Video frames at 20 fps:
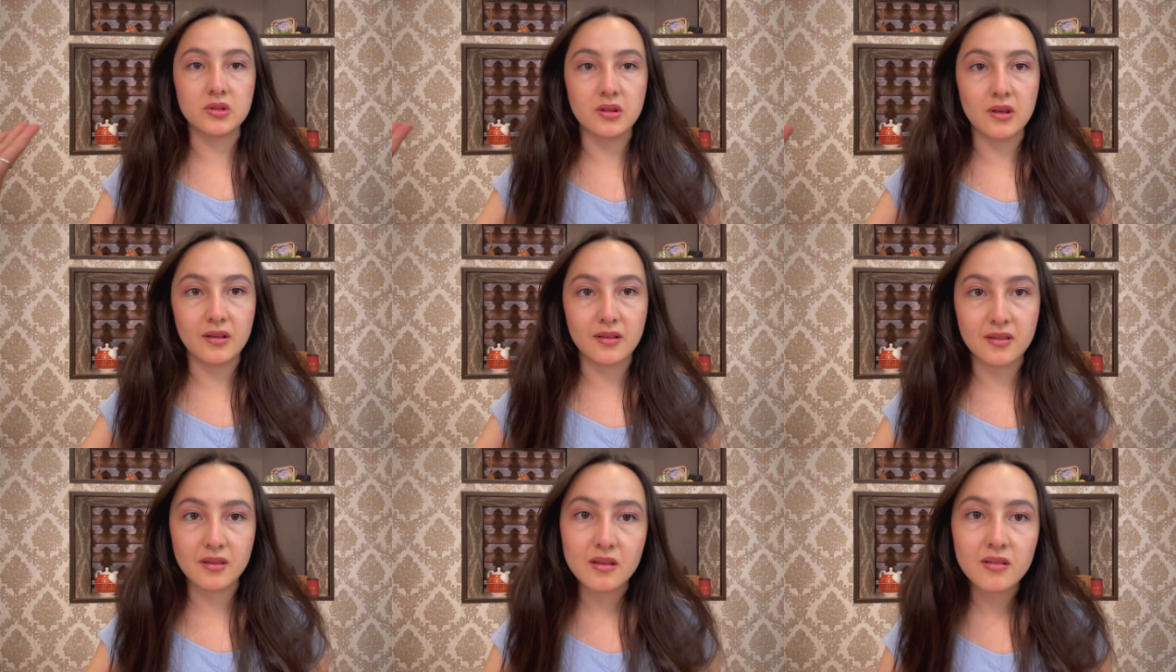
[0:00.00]
they
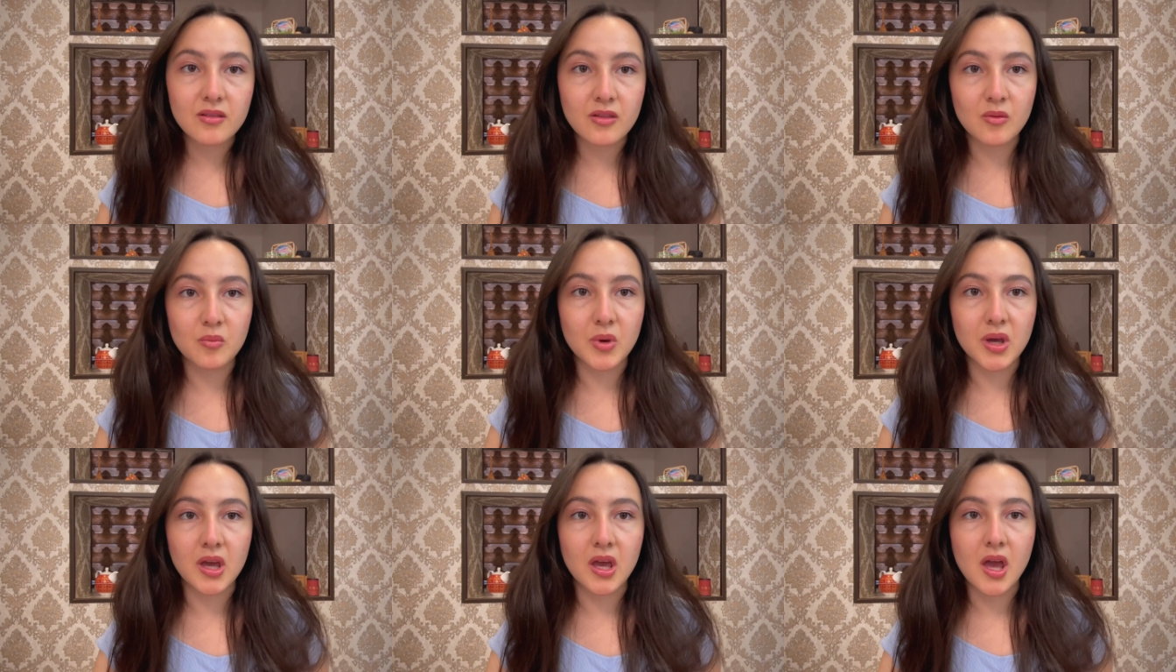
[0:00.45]
did to
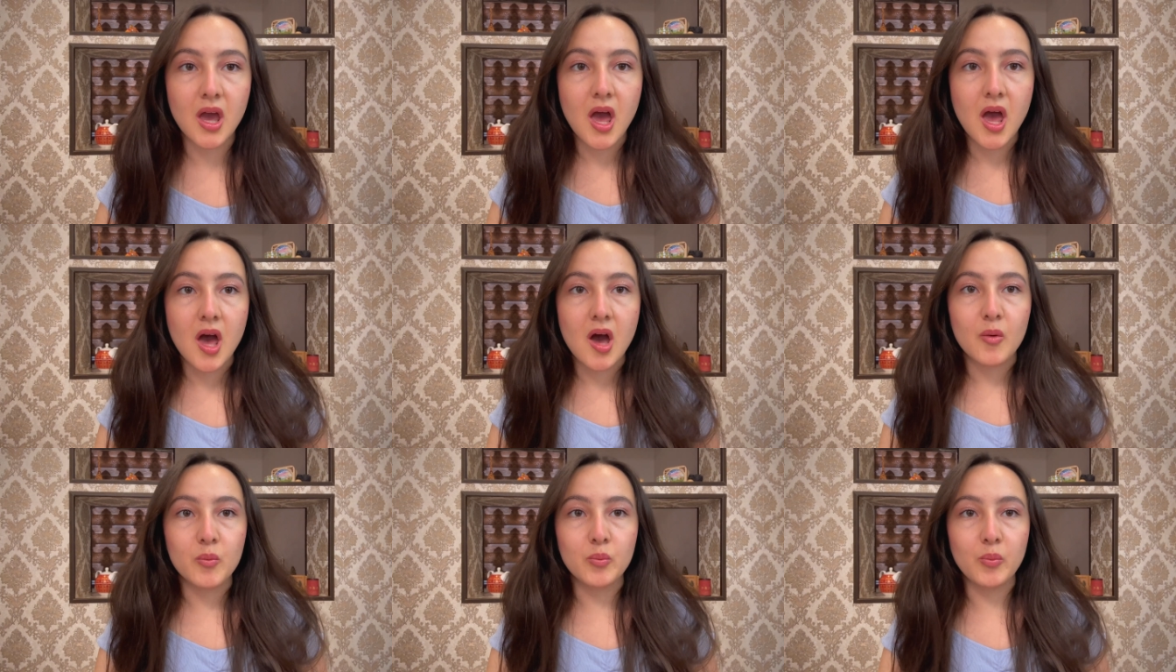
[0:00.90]
me,
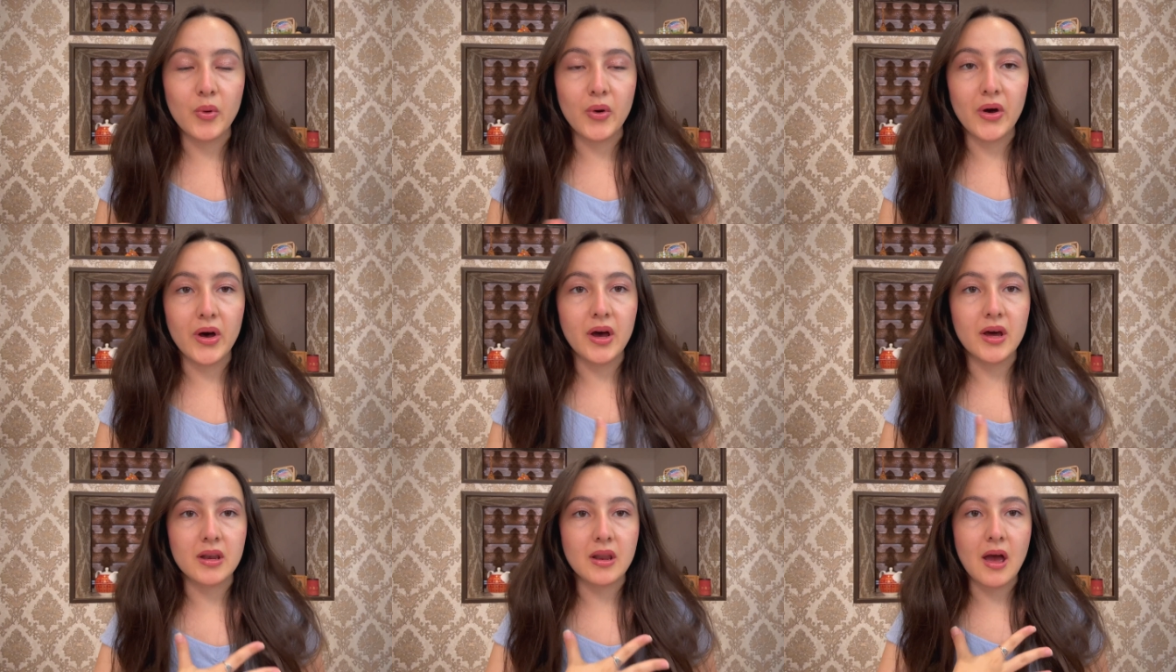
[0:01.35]

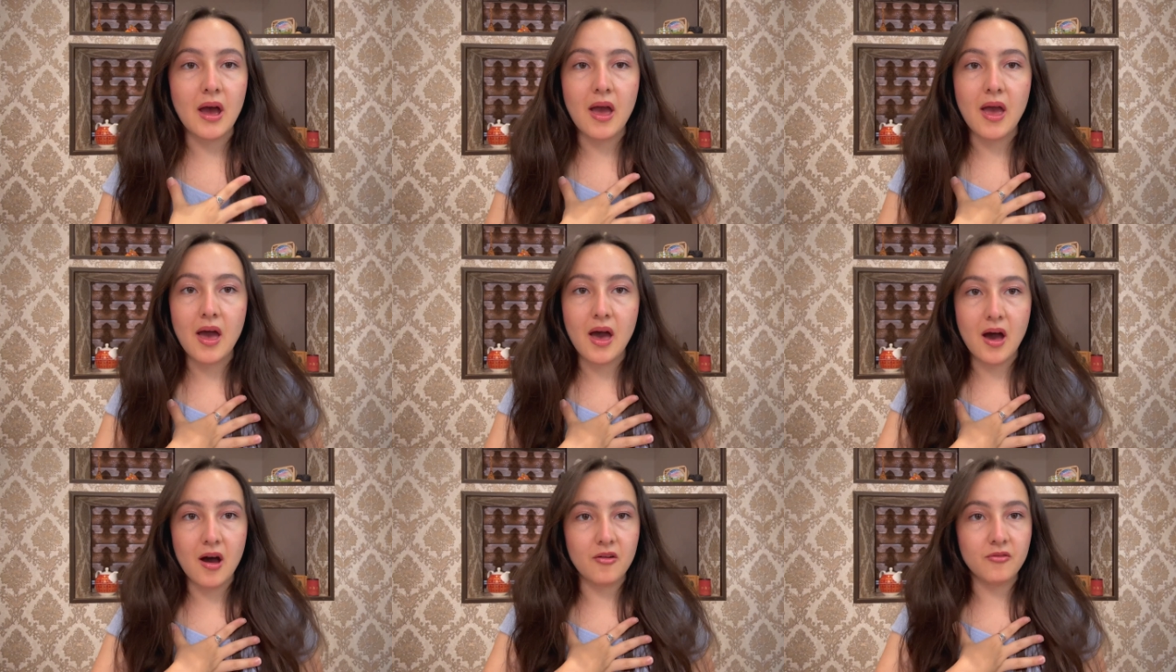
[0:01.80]
but I
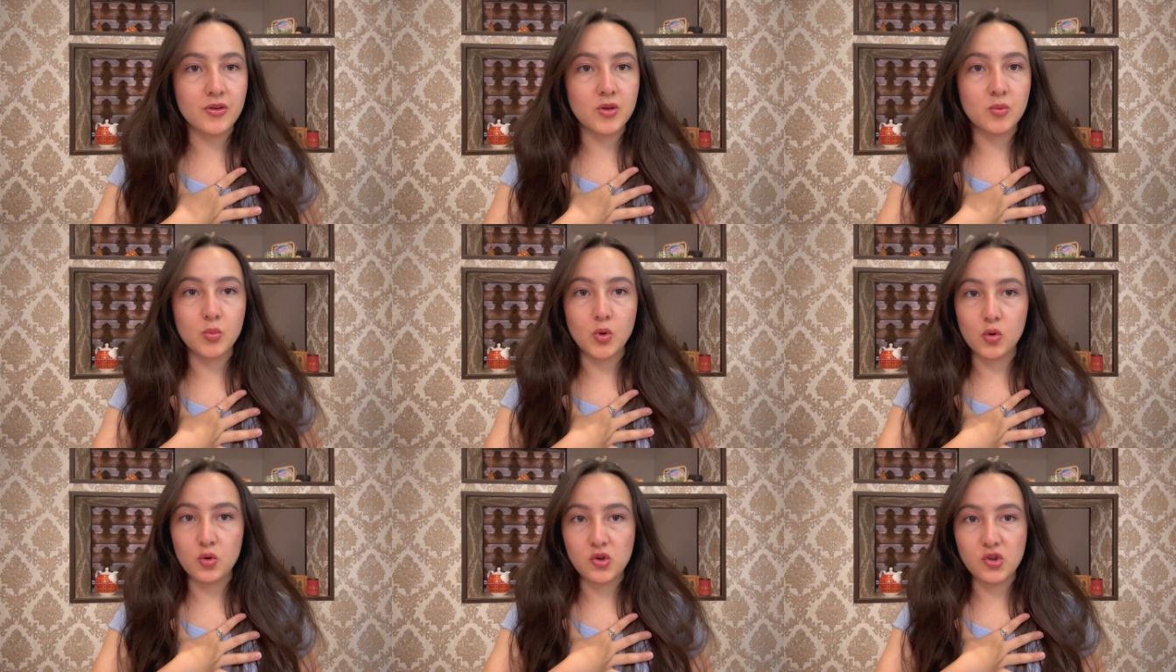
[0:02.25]
have
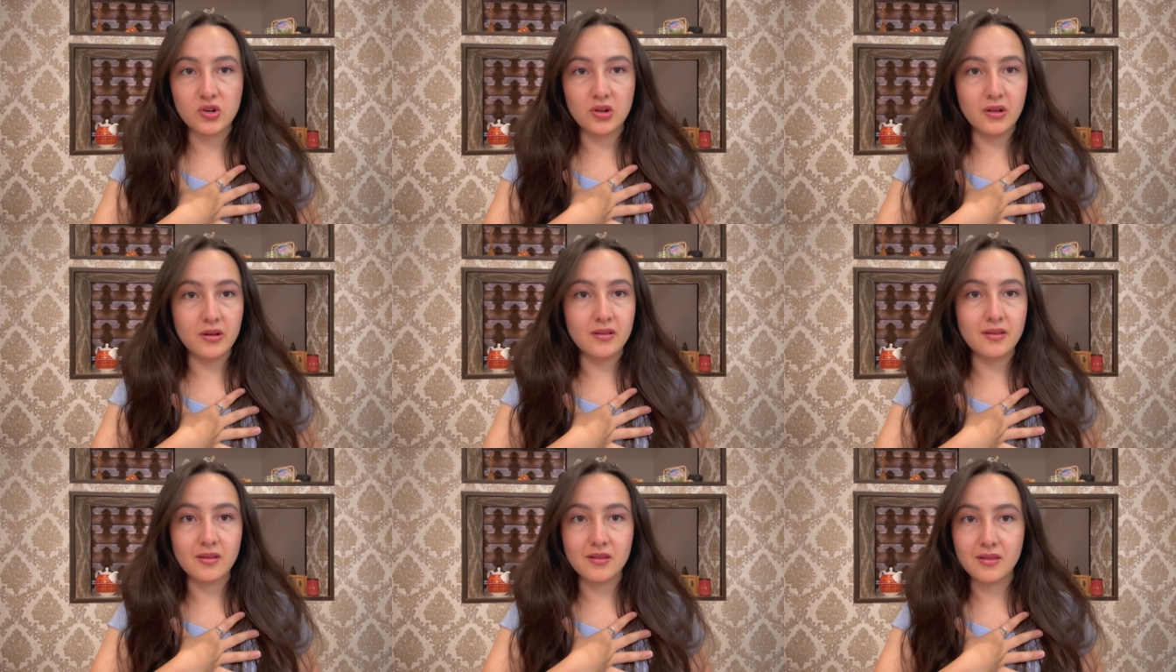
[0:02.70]
emotionally
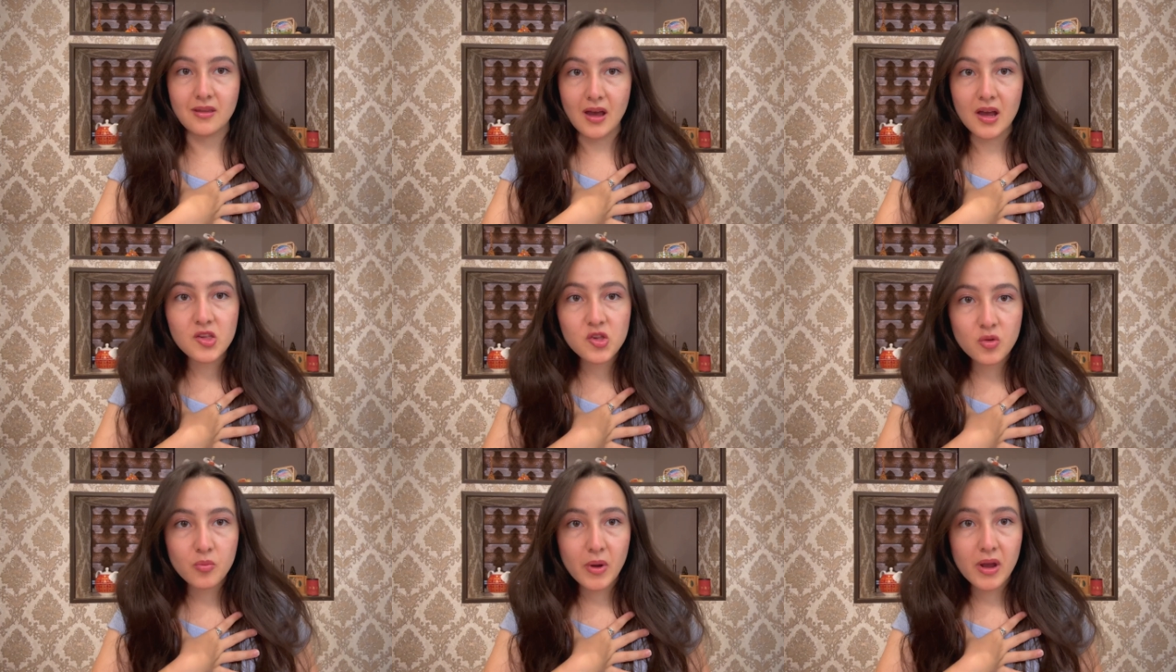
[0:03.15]

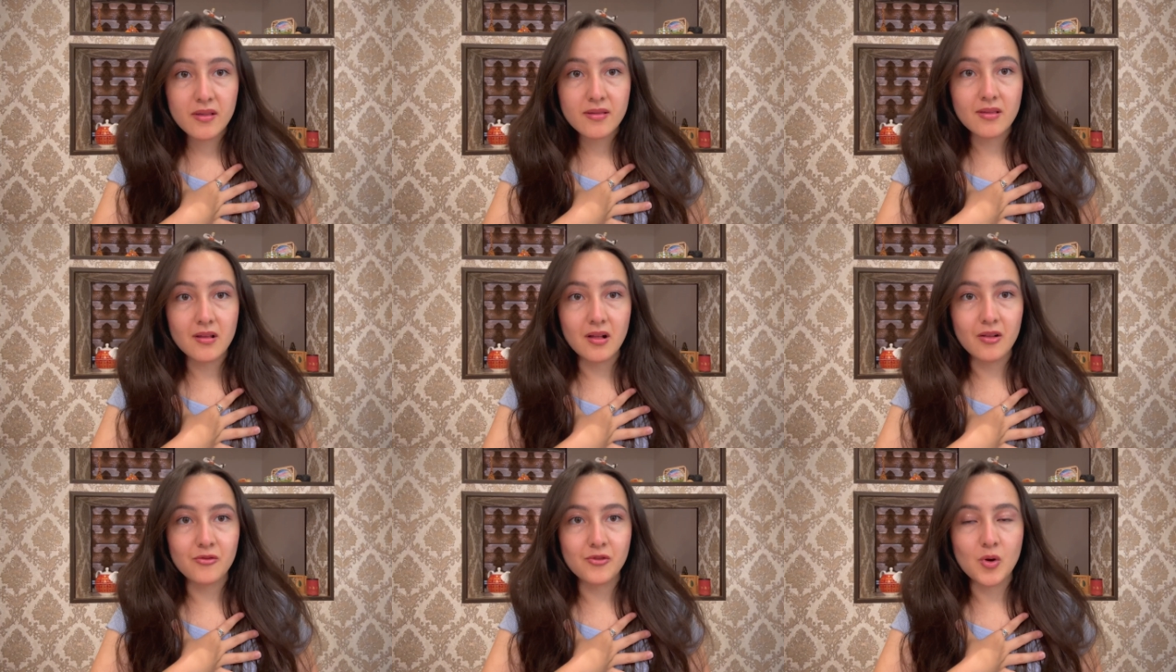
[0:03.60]
detached
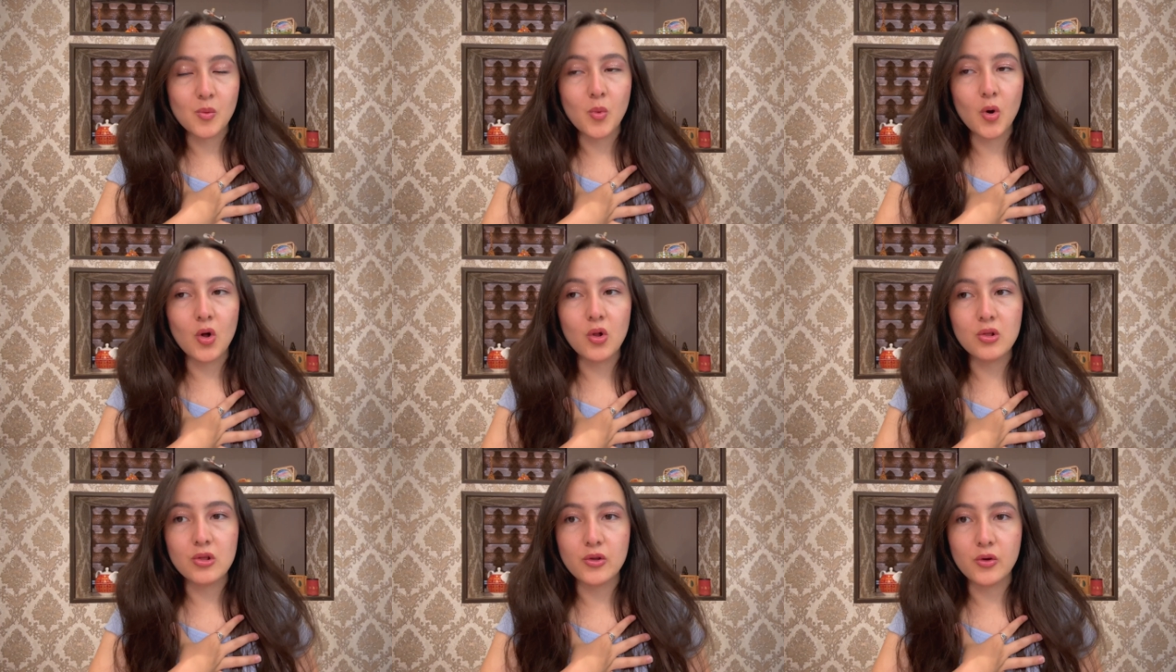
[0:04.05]
myself from
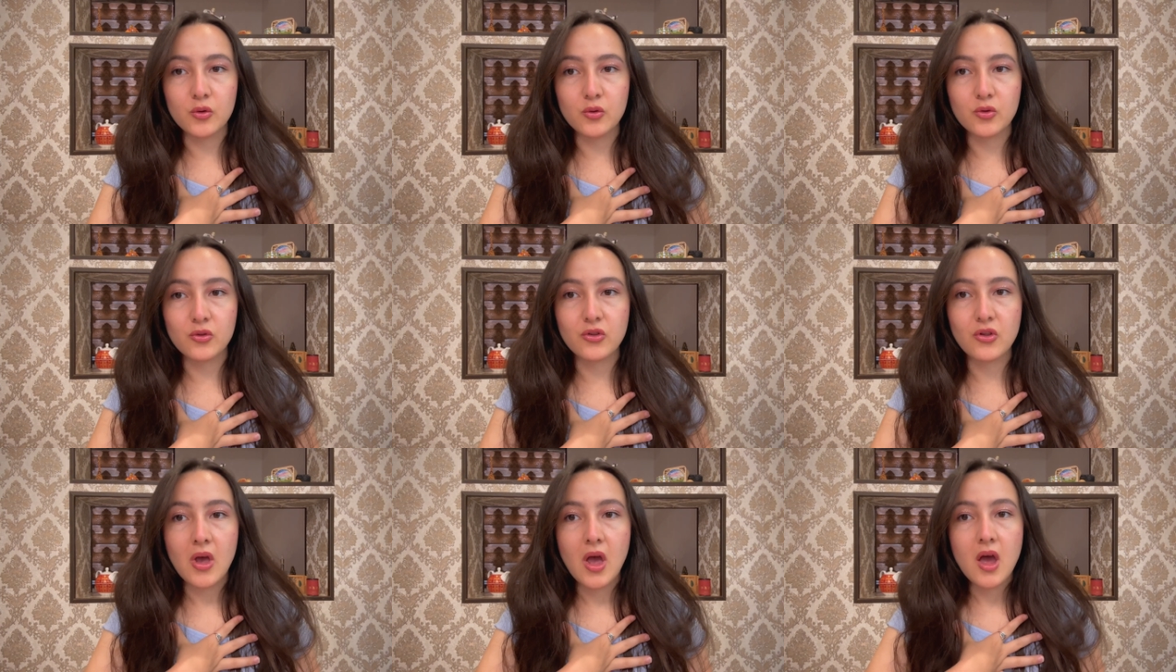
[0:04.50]
all
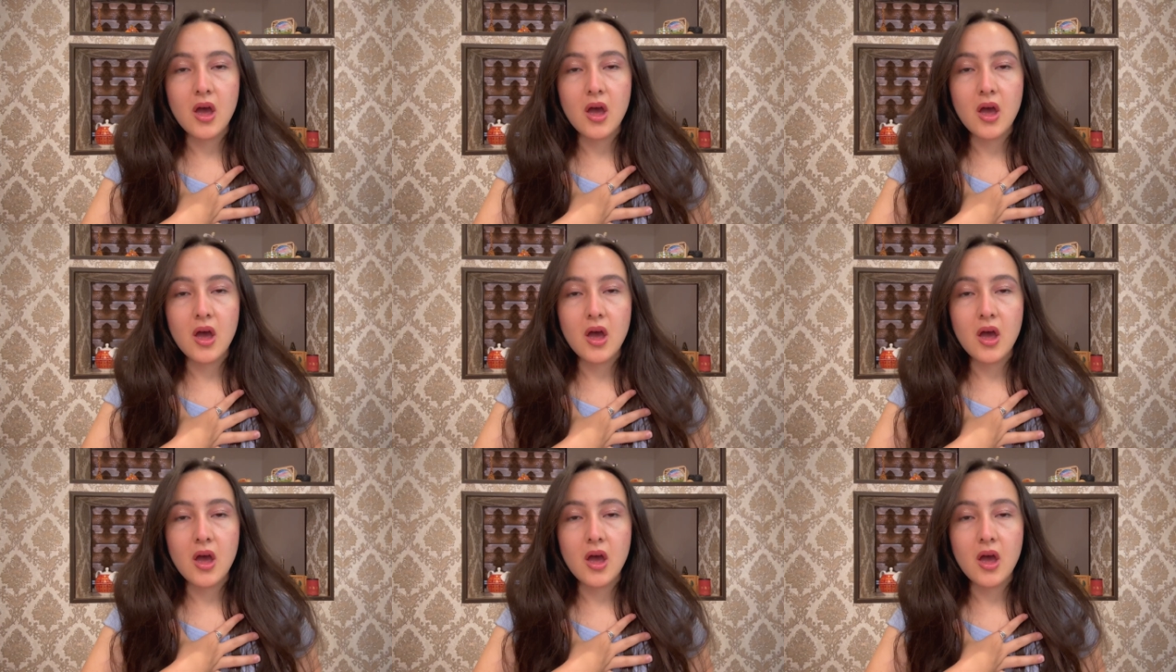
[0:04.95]
those